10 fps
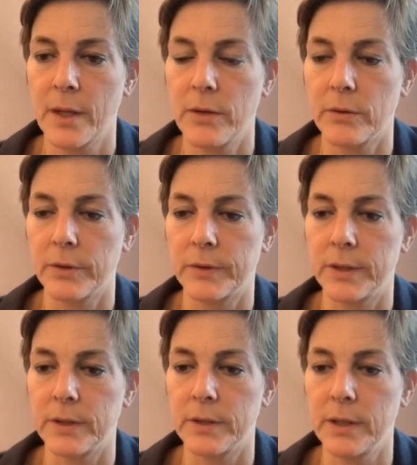you could
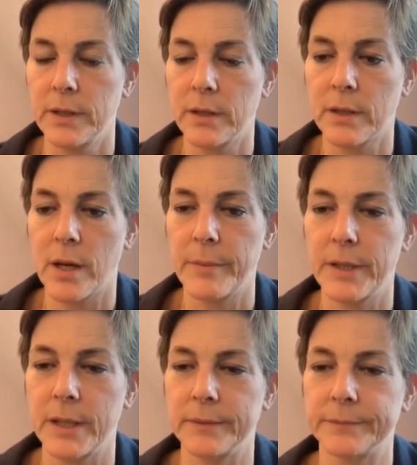see the needle coming
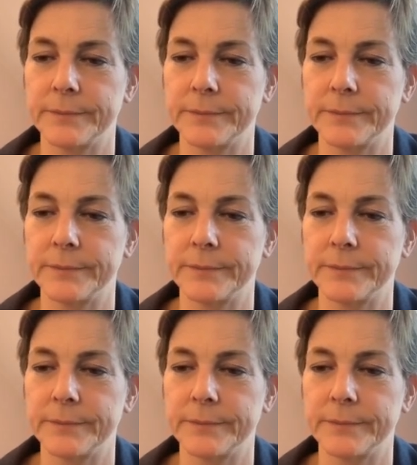in.